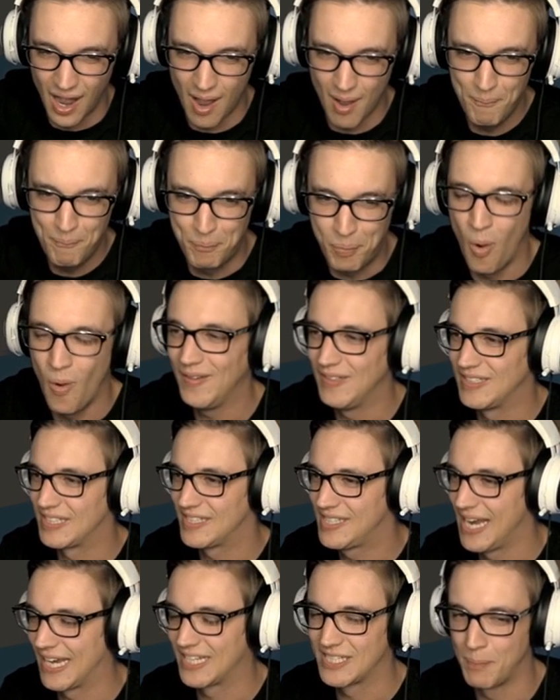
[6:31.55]
I'm zero point
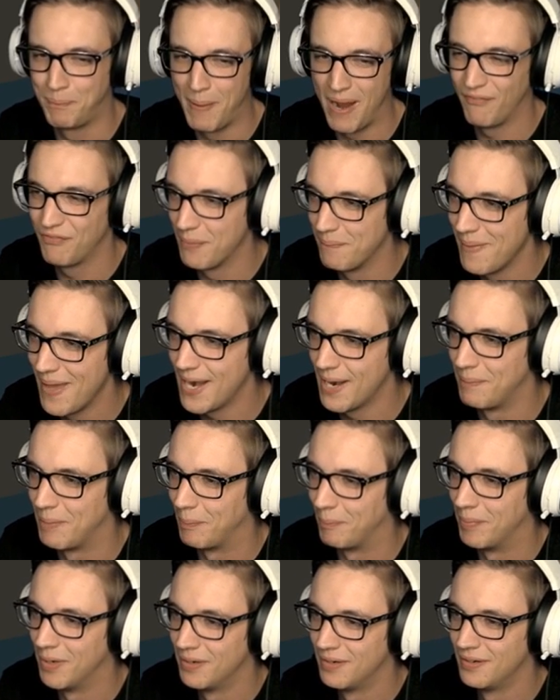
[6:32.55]
six above the
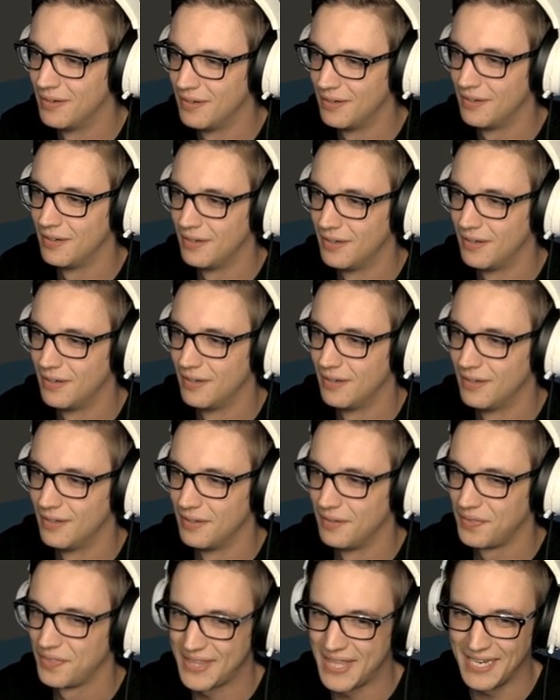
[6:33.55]
minimum.
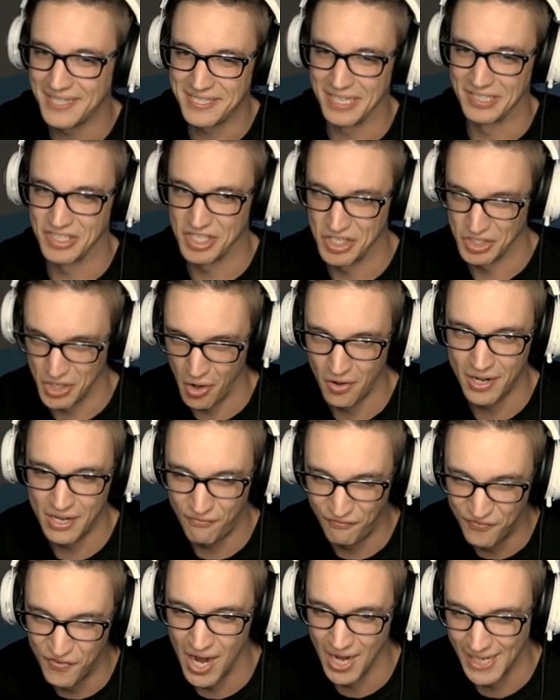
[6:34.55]
That's a
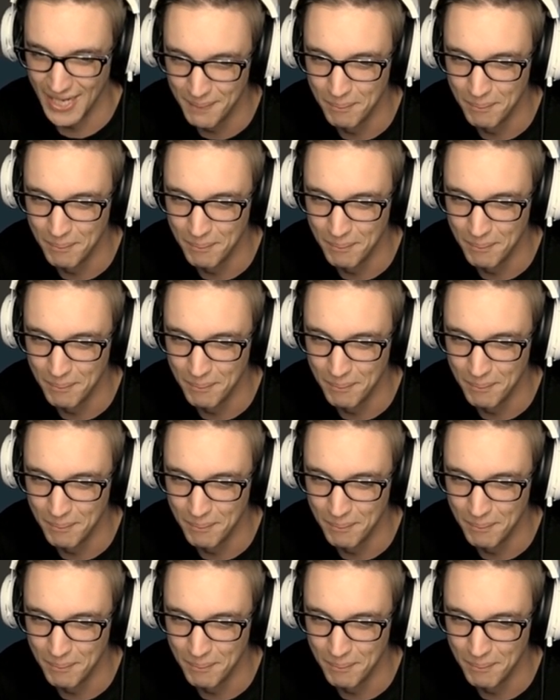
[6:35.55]
sturdy fucking